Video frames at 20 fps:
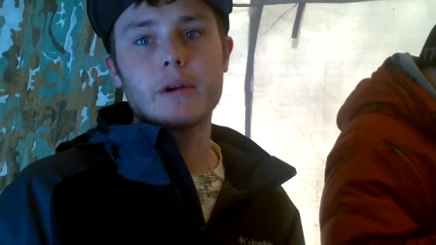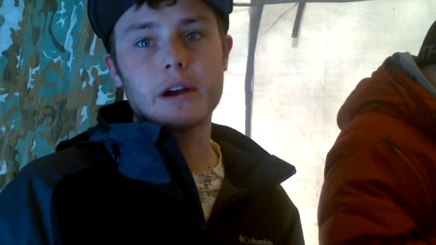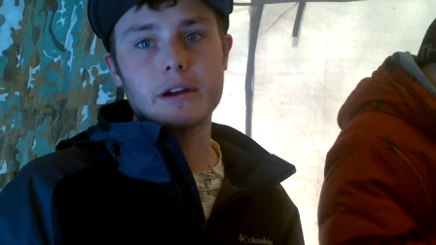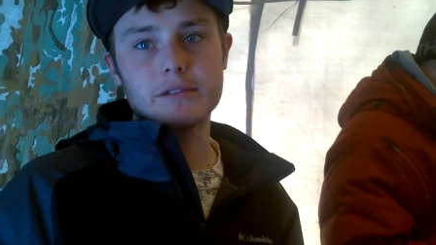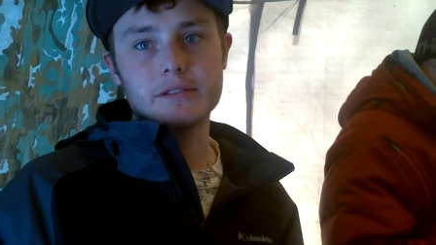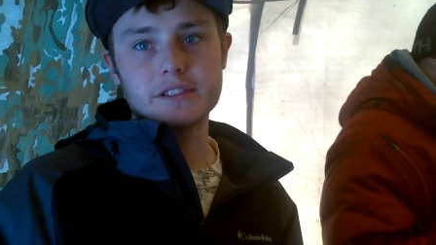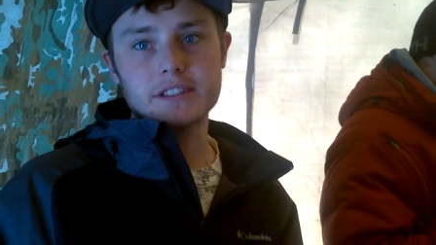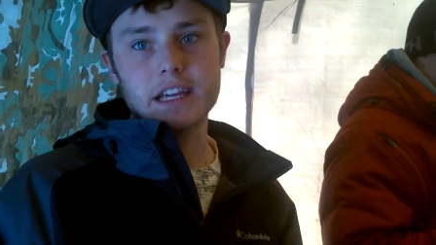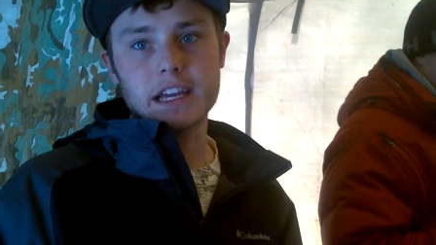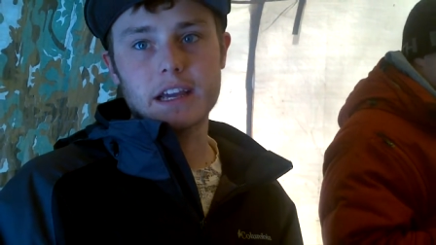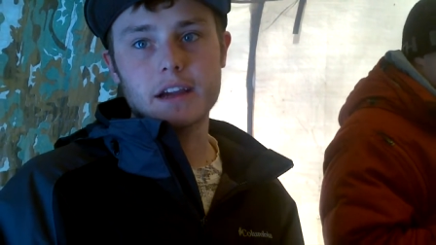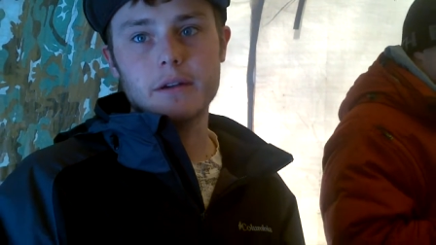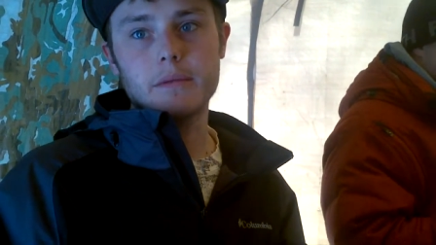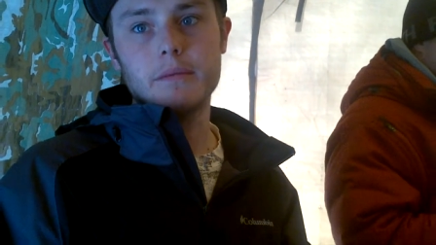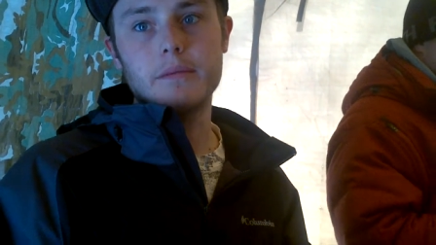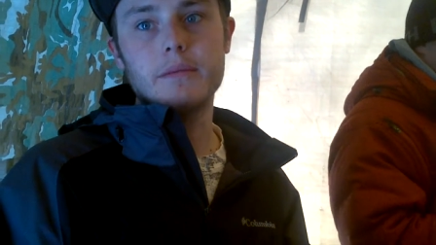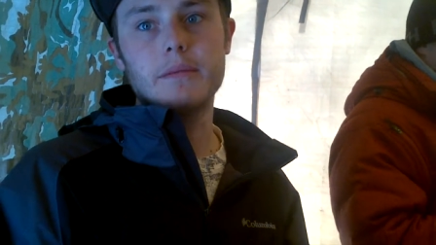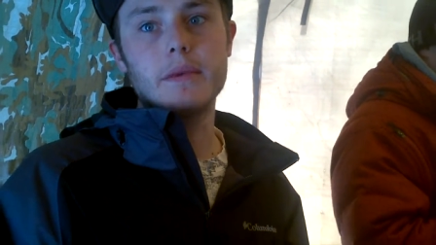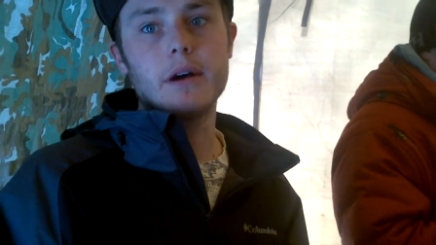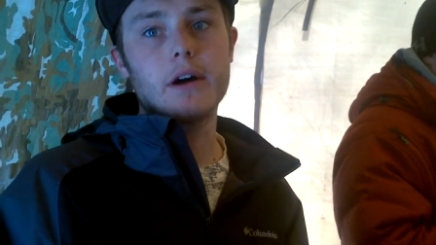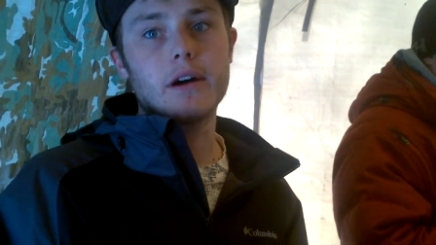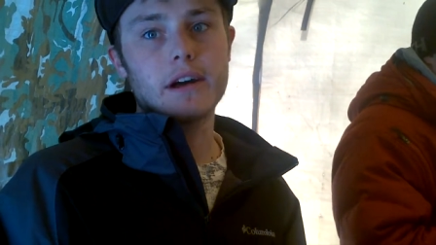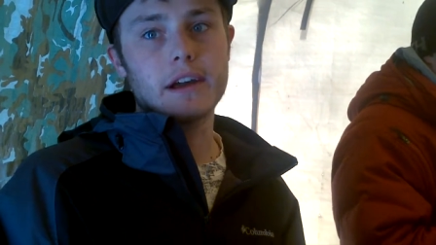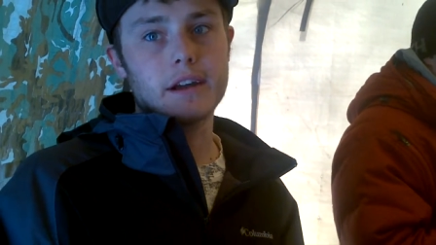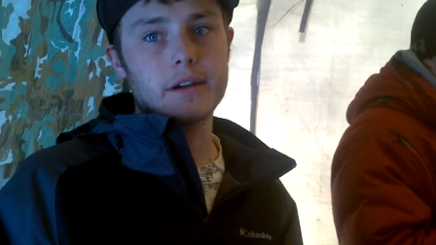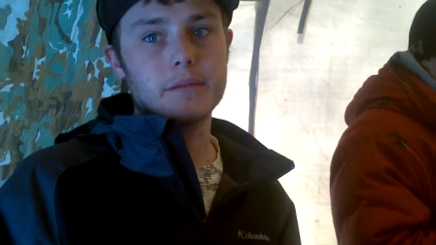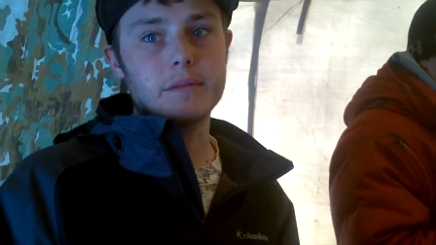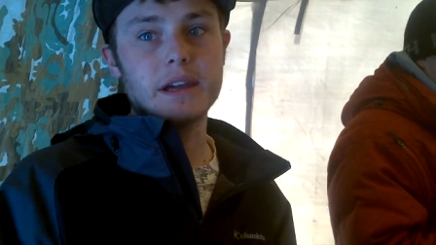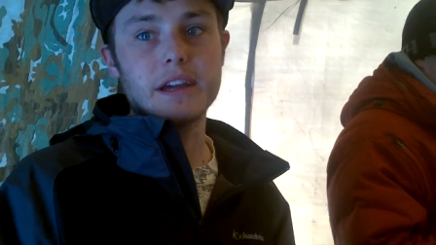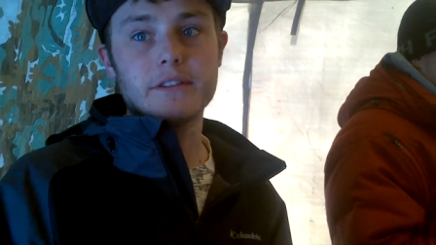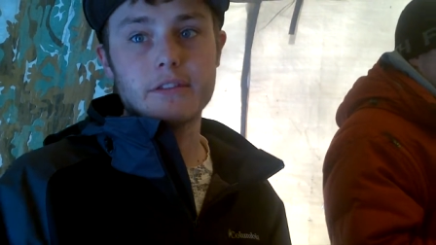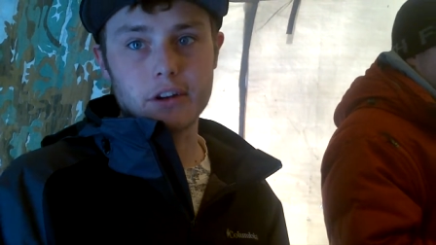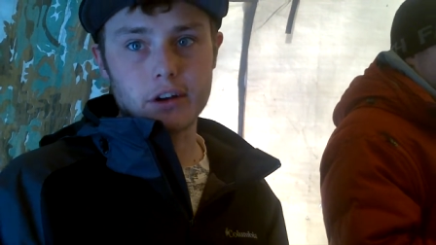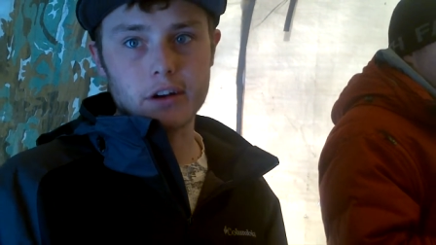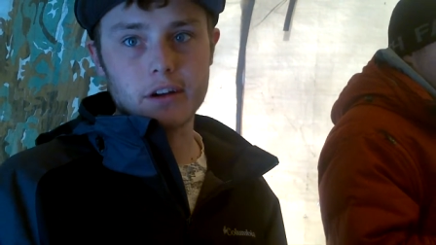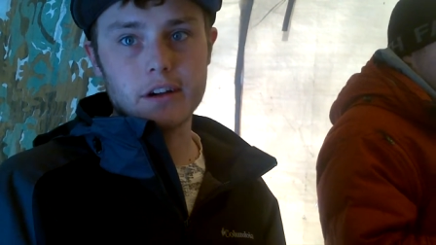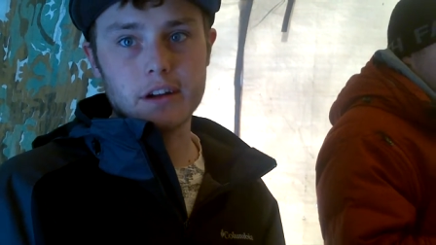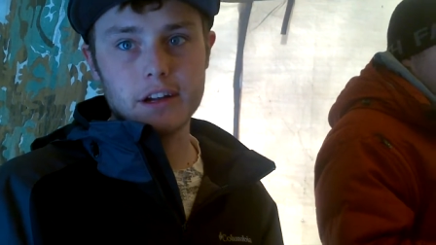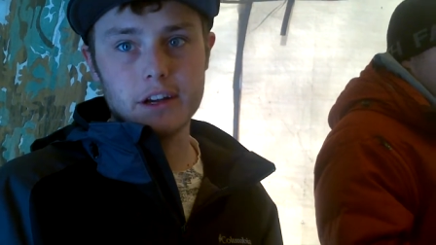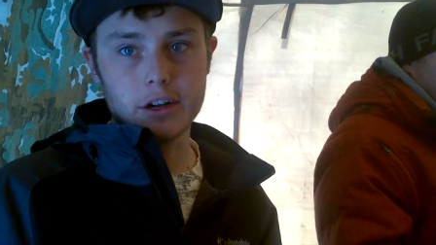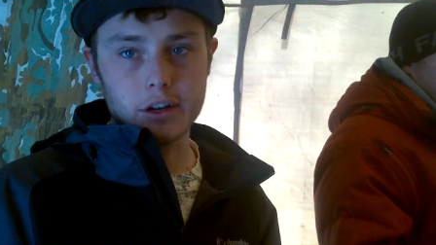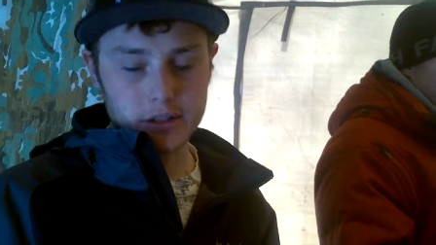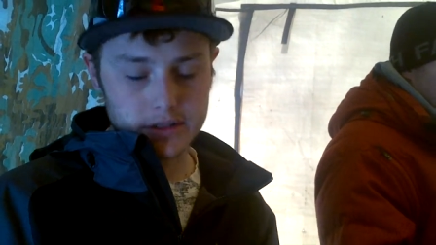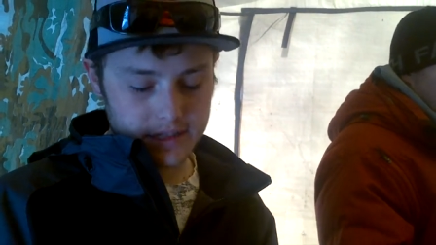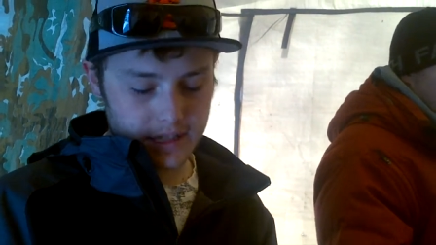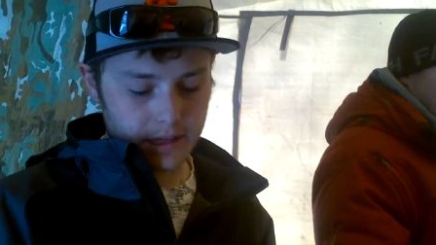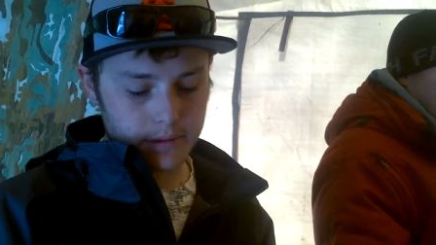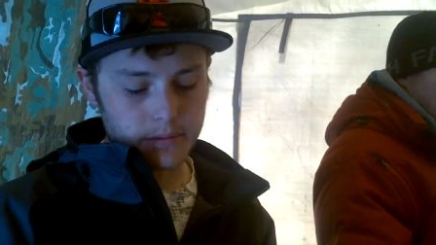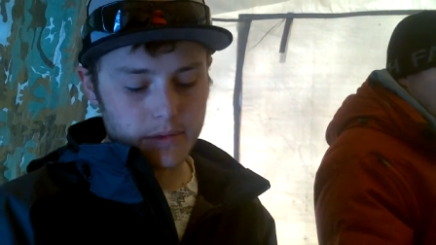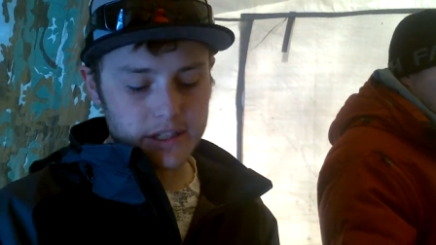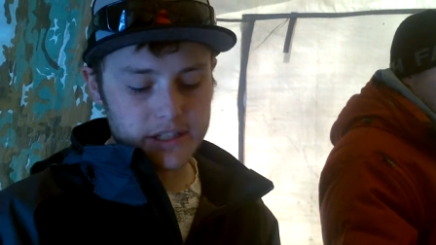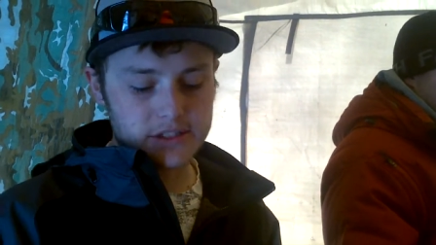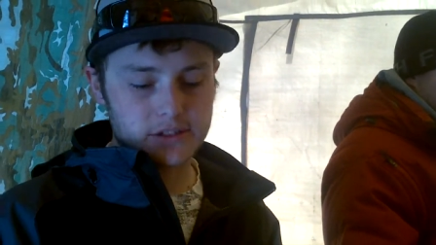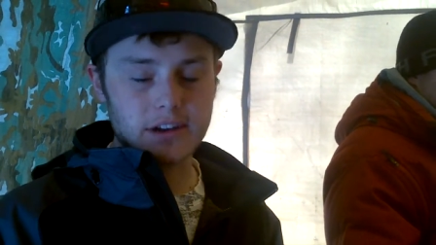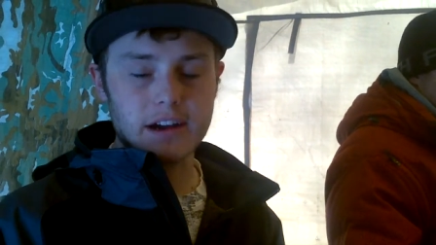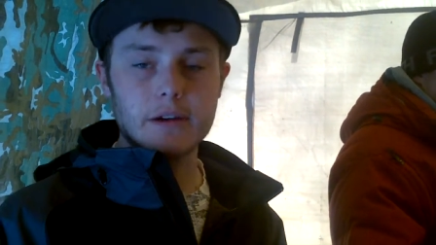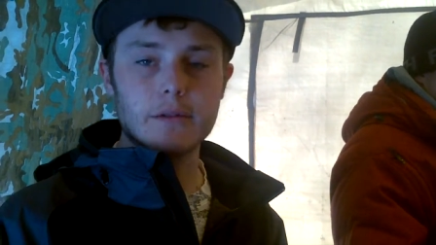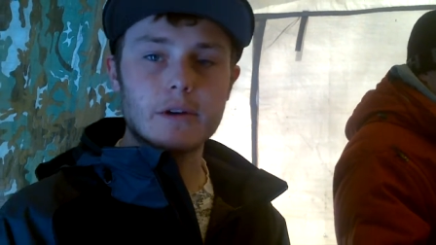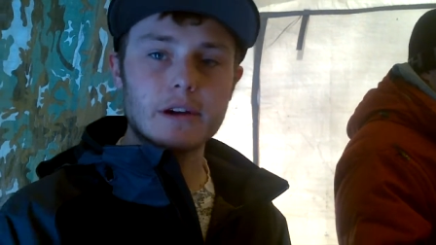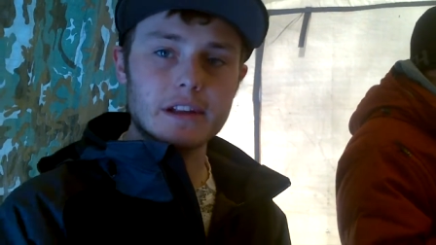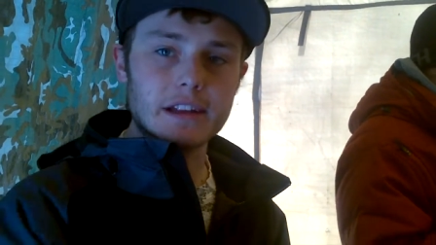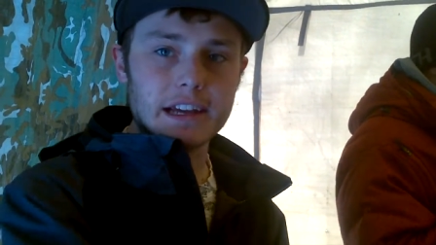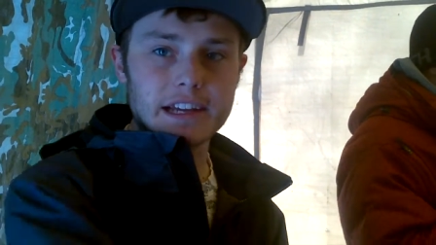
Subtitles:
where it was like a beaver, you know. Mm-hmm. It was like a muskrat where it